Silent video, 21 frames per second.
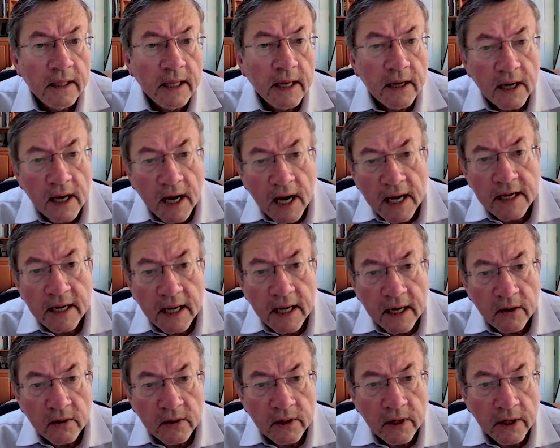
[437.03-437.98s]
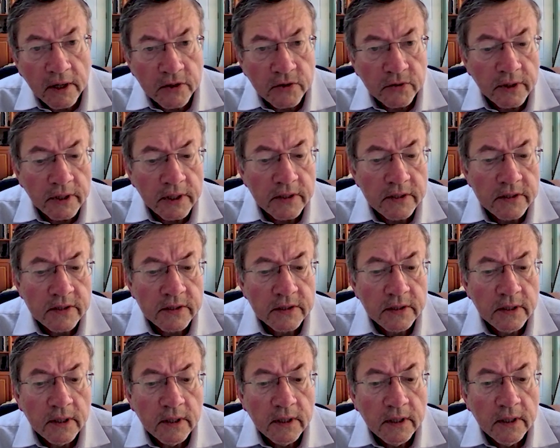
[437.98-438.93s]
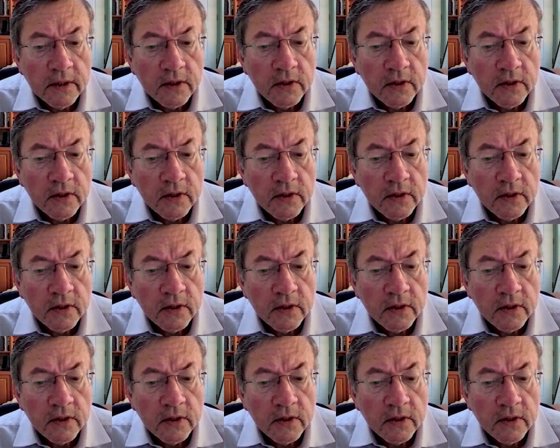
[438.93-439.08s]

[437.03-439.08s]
that non-NATO countries